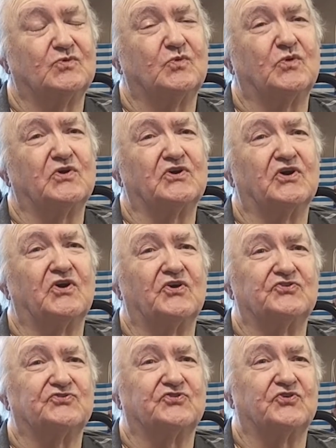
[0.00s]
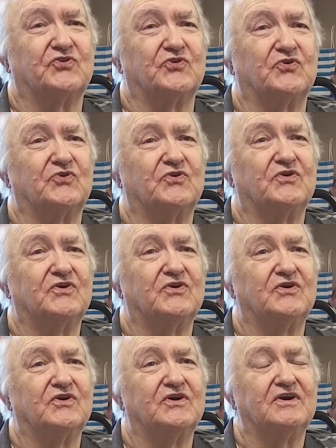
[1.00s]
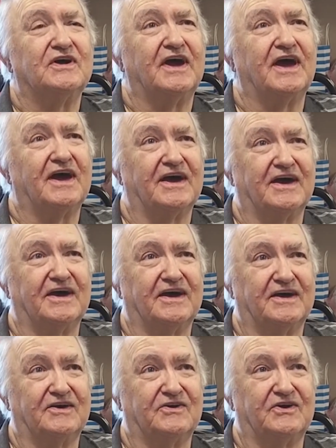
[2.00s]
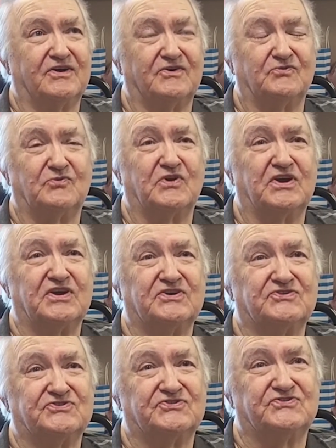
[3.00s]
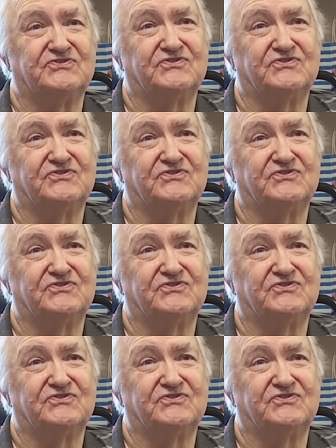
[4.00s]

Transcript: we also uh, raised